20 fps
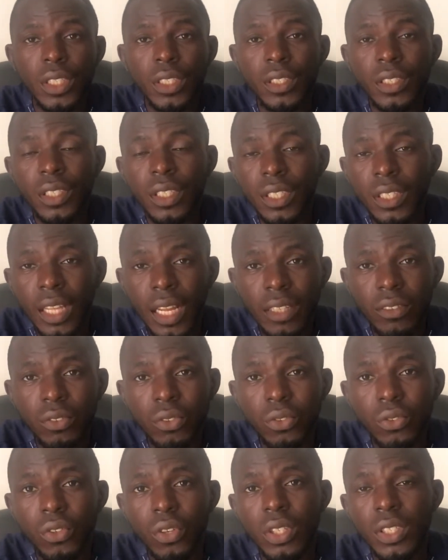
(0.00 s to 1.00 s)
The
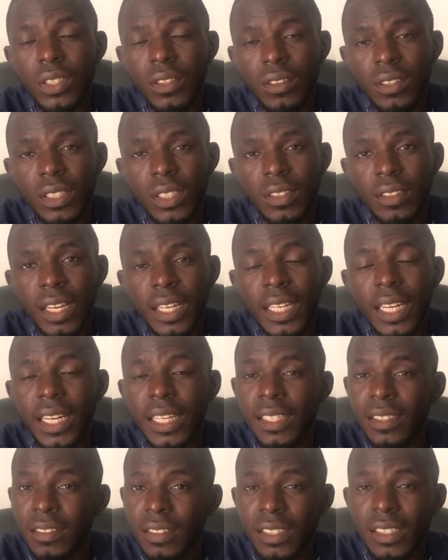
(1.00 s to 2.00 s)
natuzol is either
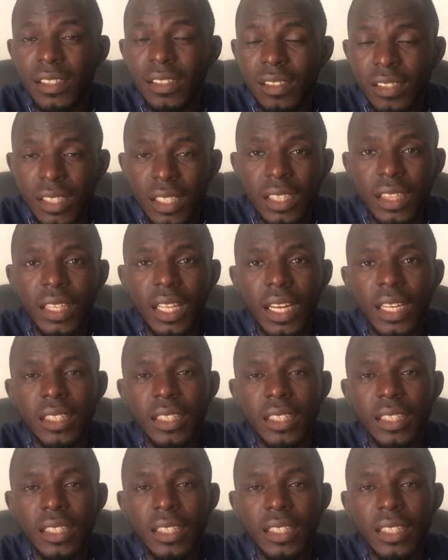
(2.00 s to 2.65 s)
a thickener.